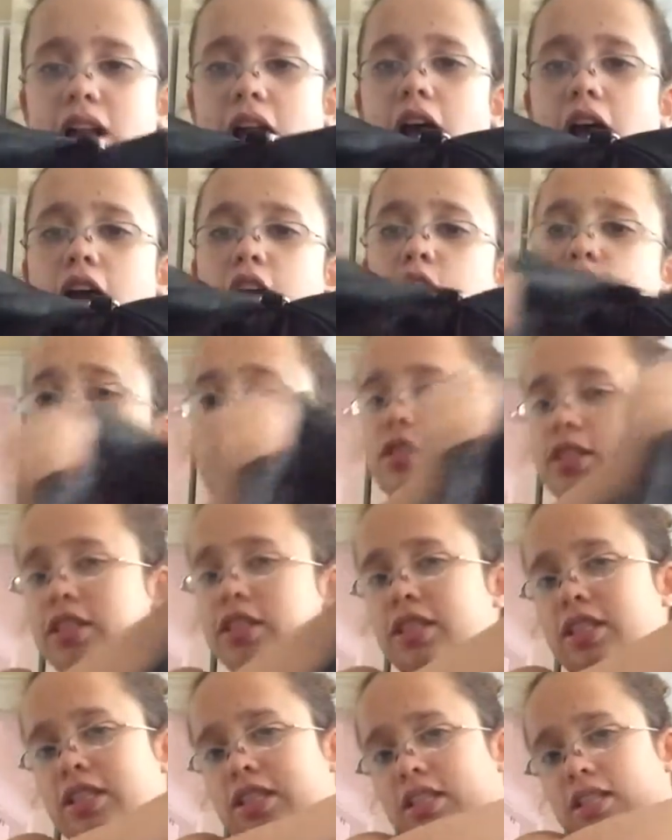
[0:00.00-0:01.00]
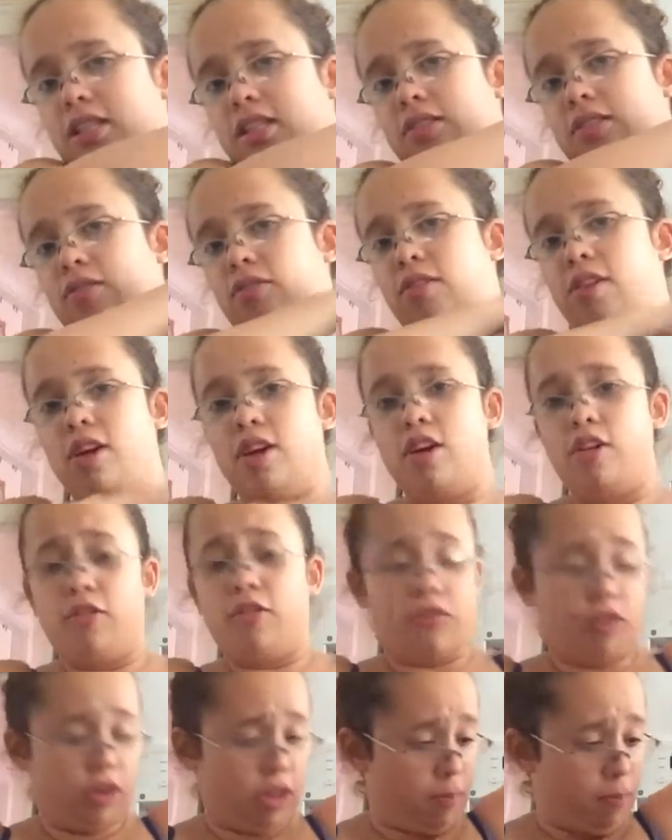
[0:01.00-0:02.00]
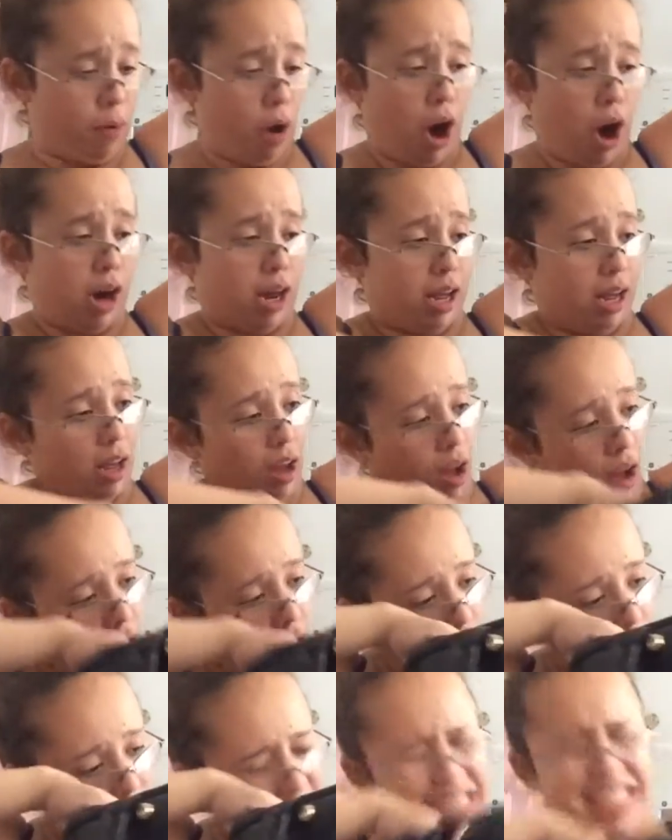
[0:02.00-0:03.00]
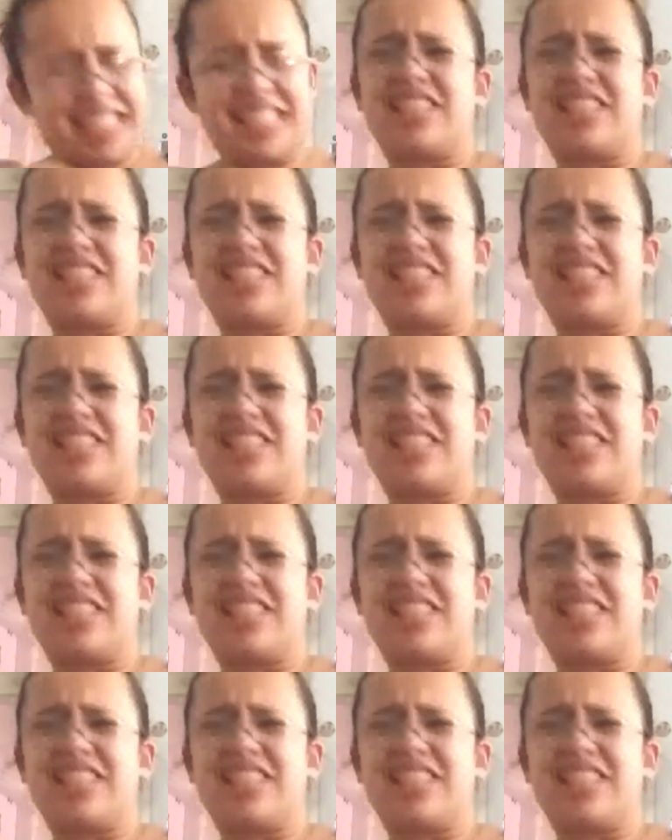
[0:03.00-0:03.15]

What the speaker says: I use this for the party on